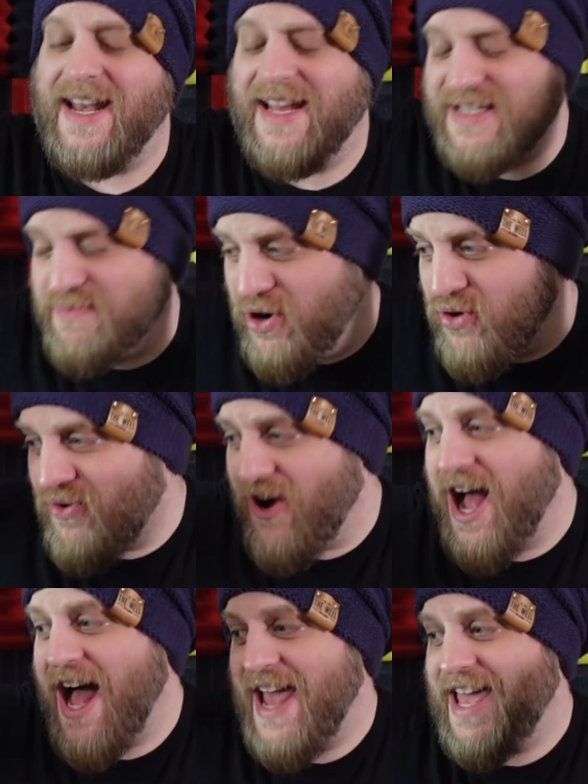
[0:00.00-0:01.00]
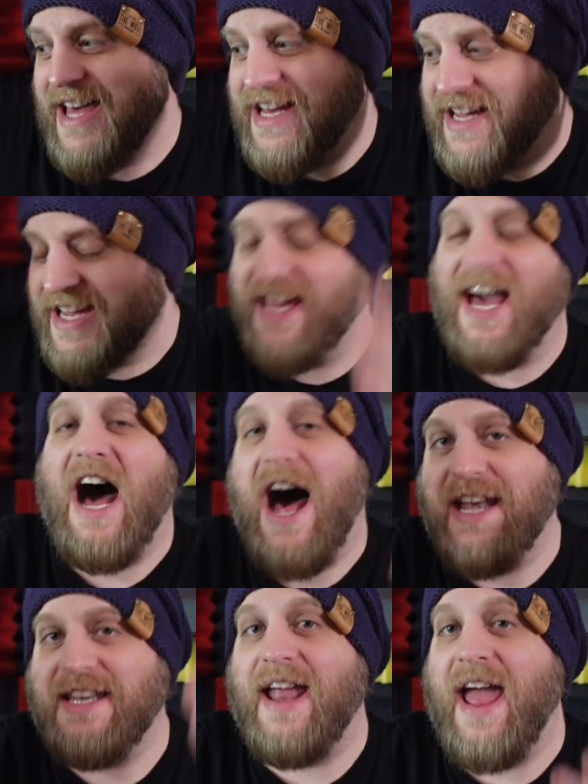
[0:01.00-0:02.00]
It's Mariah
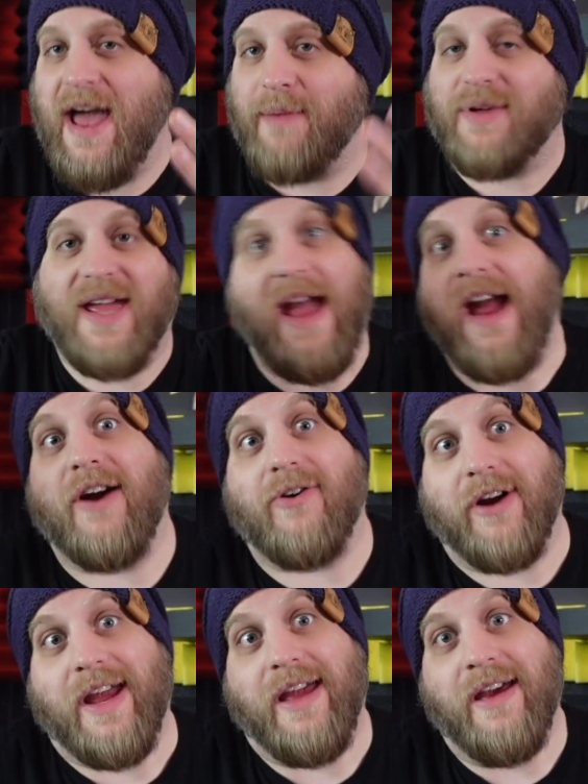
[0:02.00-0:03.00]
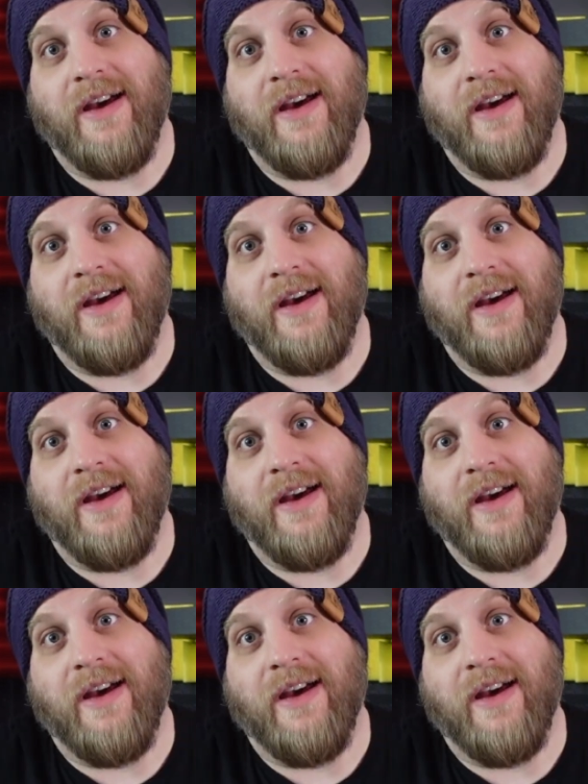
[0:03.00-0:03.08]
goddamn Carey.